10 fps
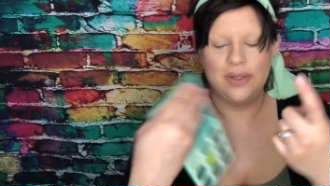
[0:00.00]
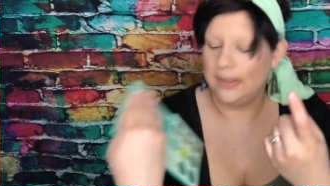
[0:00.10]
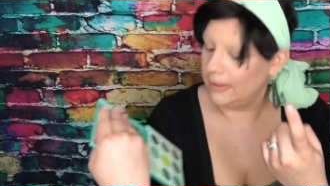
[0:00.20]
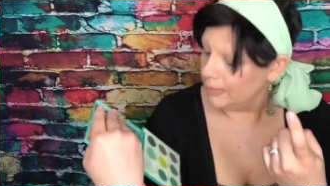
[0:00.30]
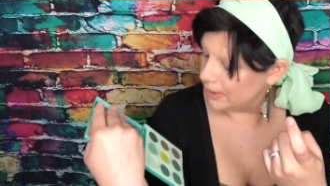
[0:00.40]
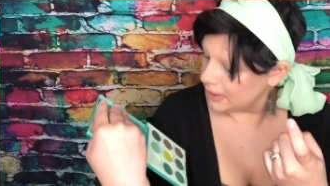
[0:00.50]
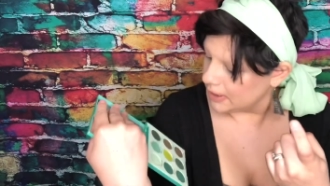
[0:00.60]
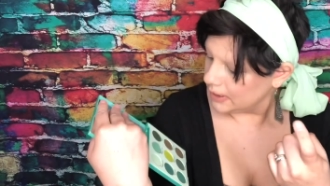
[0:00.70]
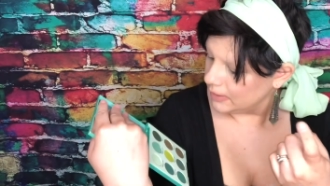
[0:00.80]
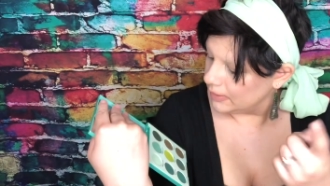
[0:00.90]
It's a little bit
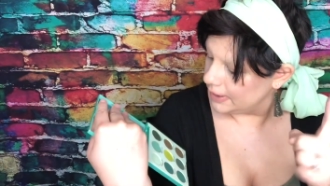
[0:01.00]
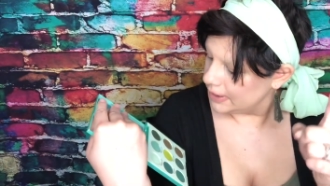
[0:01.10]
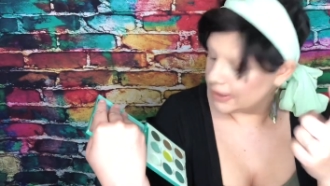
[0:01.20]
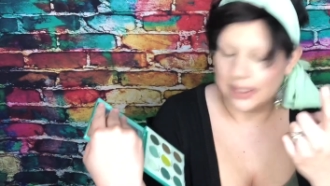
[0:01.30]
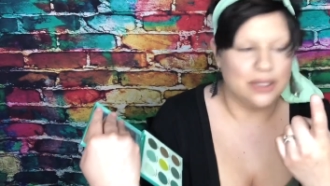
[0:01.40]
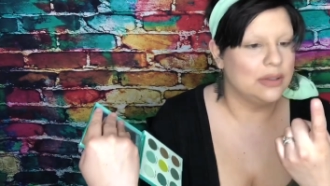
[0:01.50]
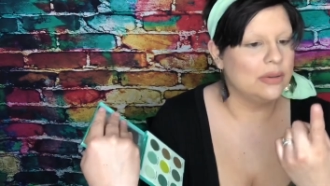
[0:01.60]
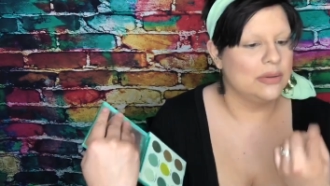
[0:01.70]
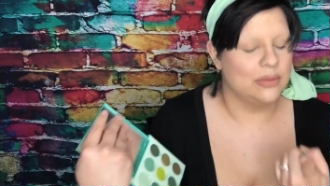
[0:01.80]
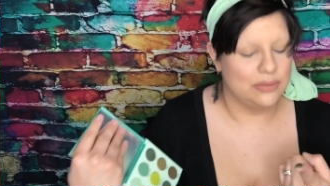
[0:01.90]
shiny. Oh, it is shiny.
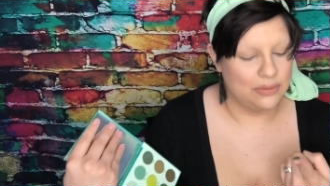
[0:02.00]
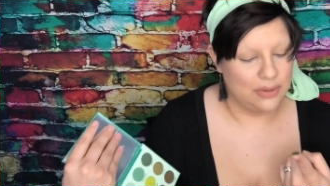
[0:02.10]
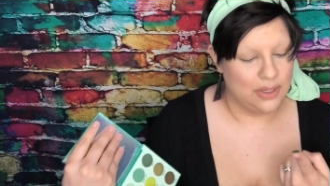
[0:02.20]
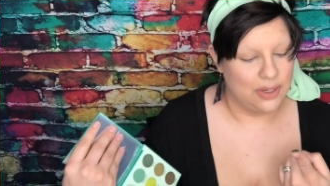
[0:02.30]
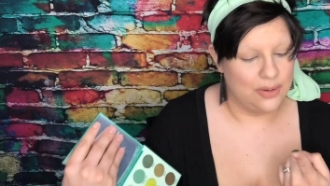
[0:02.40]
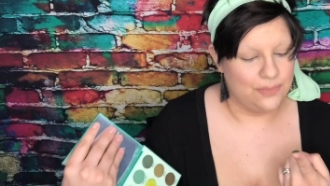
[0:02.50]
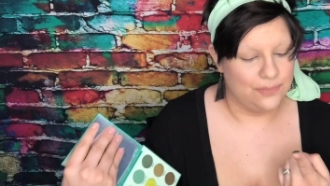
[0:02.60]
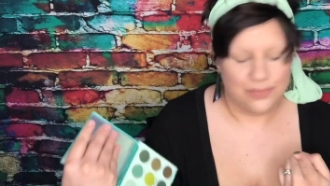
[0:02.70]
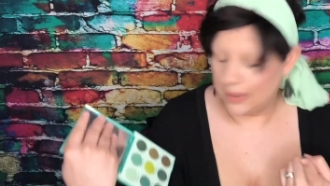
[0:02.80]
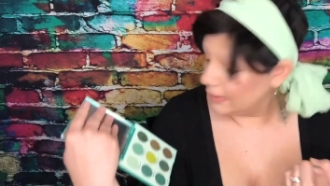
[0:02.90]

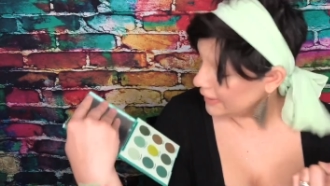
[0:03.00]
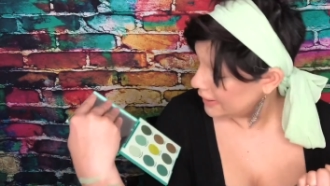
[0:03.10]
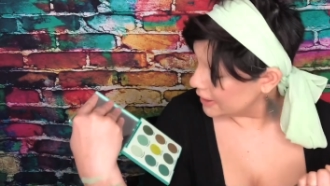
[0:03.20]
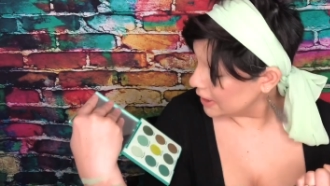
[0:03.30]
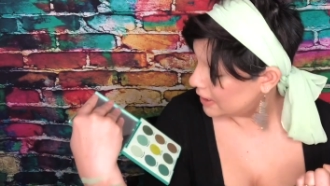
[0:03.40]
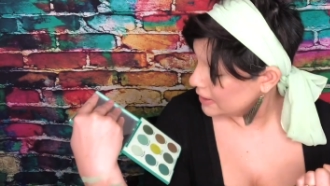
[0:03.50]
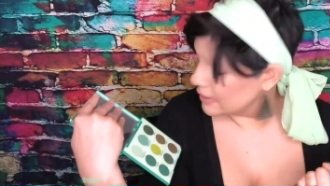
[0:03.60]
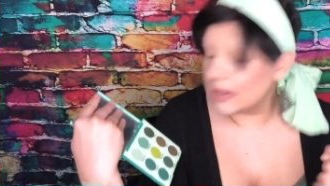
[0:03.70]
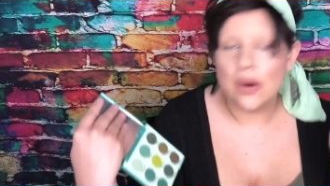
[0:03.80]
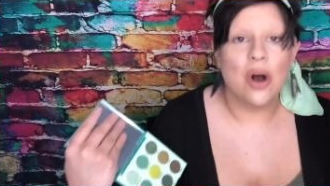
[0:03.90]
It looks like the shine
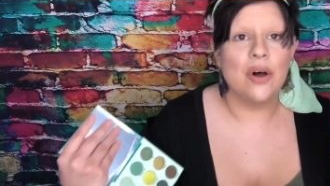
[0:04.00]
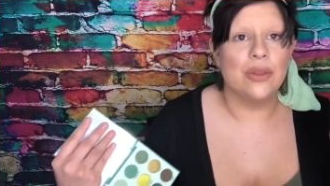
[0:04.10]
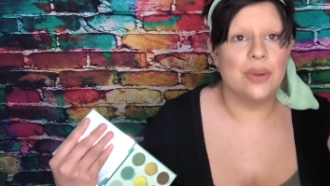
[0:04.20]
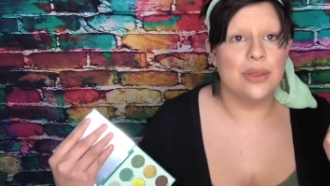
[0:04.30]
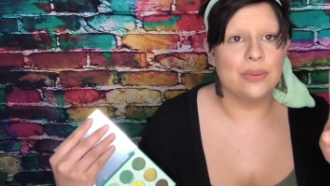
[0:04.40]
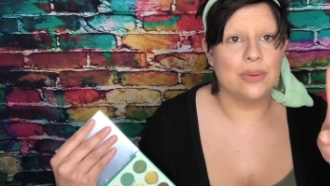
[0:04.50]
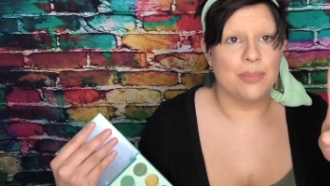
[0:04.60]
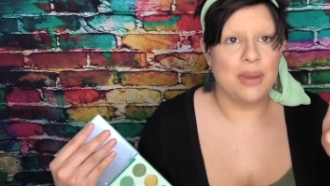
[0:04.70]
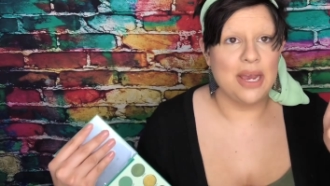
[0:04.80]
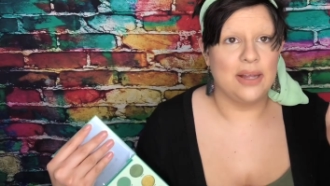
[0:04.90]
does go all the way through
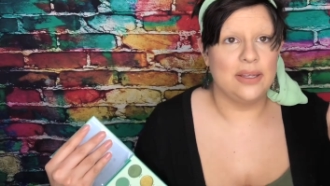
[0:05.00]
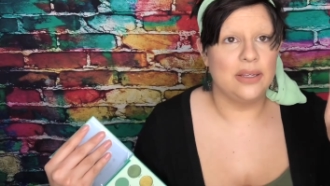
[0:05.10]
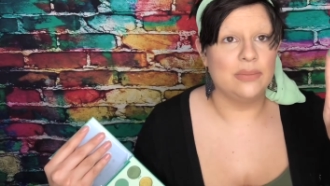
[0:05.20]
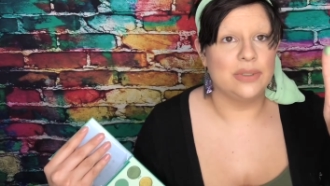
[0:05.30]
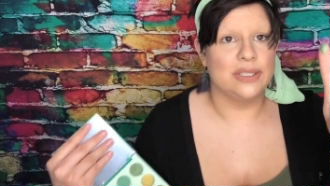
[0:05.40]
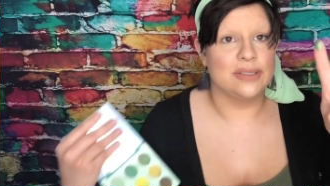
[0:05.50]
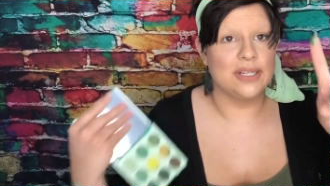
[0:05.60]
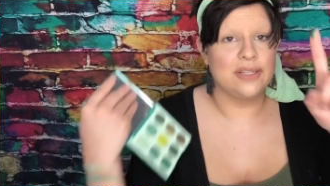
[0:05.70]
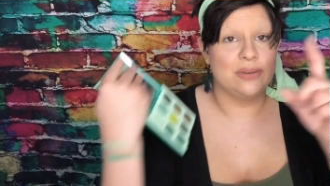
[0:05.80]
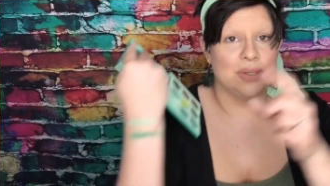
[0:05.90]
the palette, which is
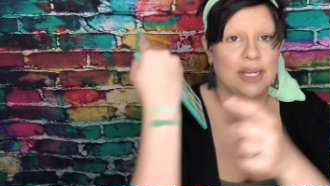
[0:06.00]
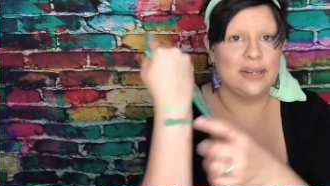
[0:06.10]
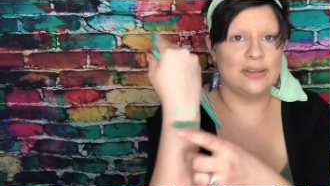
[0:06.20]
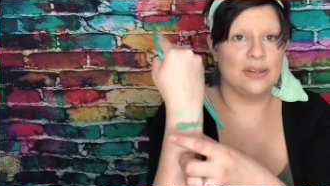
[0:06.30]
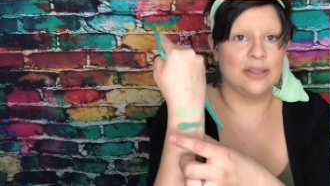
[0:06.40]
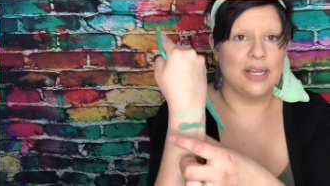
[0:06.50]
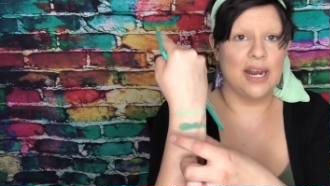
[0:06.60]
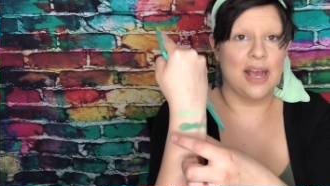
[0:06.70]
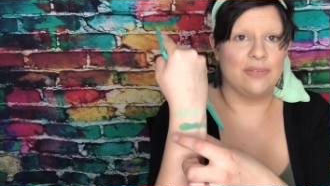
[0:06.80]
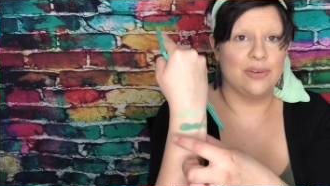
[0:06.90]
nice. So again, it's not
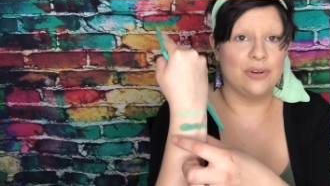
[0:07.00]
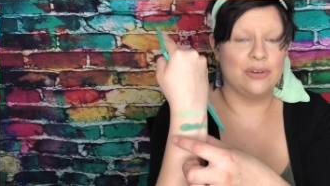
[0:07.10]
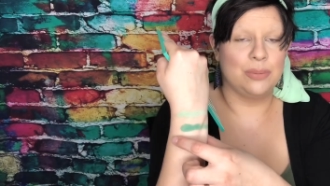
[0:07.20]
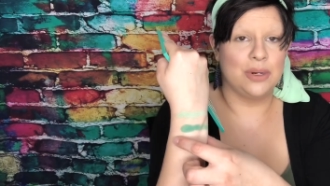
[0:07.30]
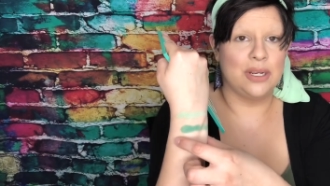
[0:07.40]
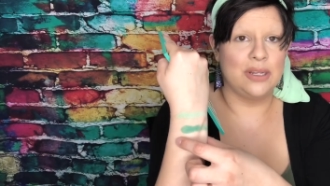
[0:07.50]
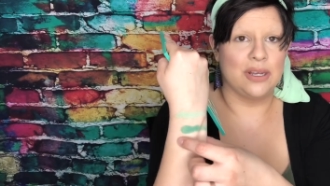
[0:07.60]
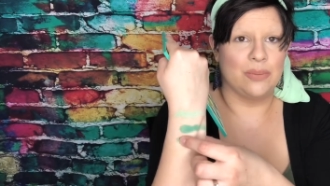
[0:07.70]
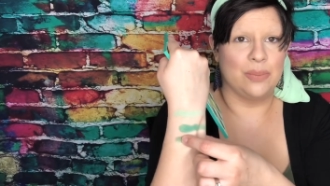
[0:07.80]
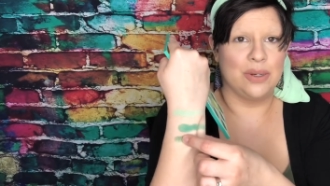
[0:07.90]
that after spray,
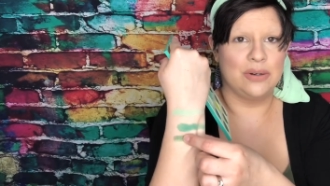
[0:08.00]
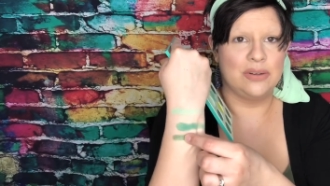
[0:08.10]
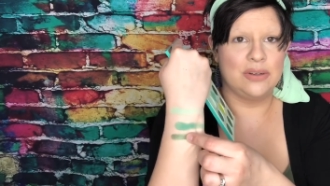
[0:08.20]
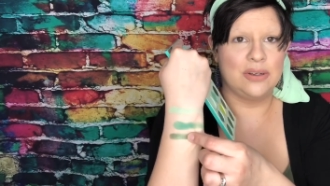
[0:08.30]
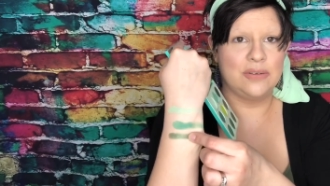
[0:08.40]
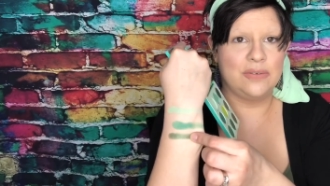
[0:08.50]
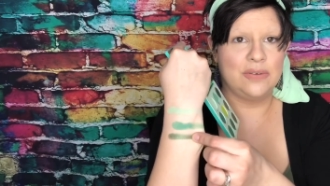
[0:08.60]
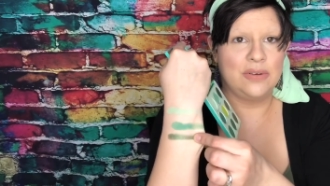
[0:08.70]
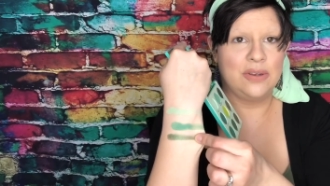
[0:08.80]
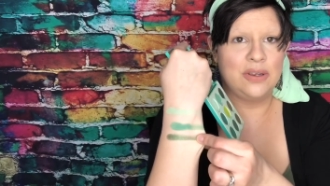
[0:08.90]
that weird stuff.
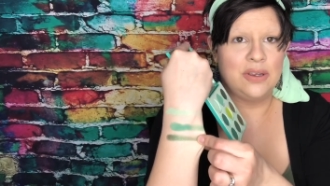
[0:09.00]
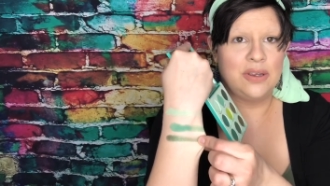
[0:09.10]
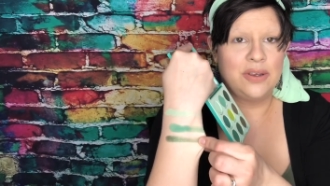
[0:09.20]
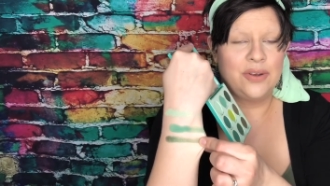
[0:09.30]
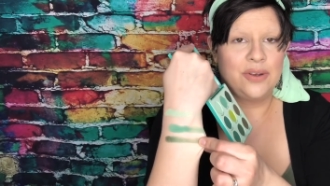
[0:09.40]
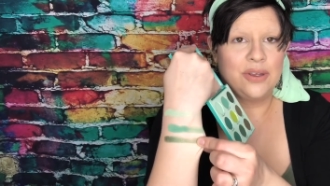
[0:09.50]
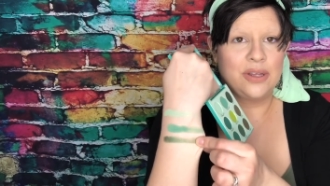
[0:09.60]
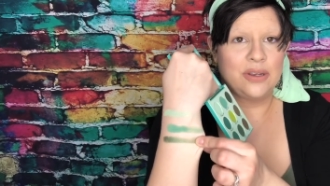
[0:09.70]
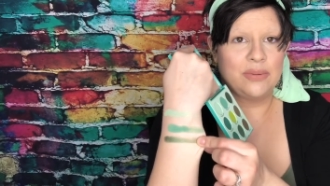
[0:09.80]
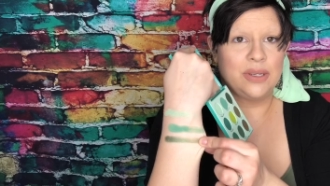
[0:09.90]

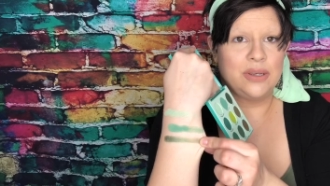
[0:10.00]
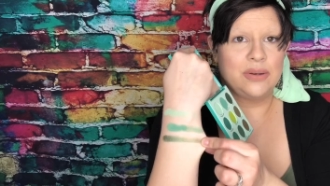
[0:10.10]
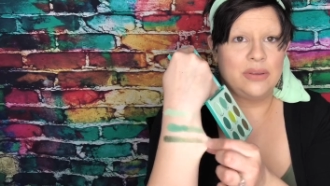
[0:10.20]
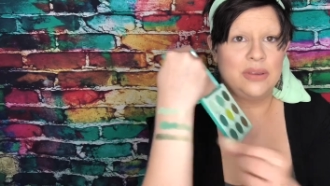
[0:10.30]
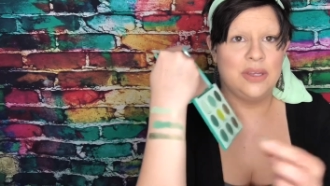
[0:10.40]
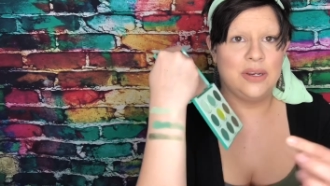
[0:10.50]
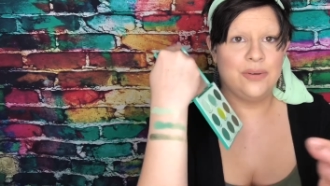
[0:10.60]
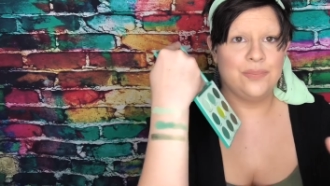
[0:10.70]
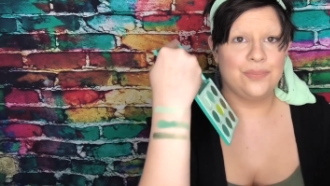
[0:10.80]
There we go. There.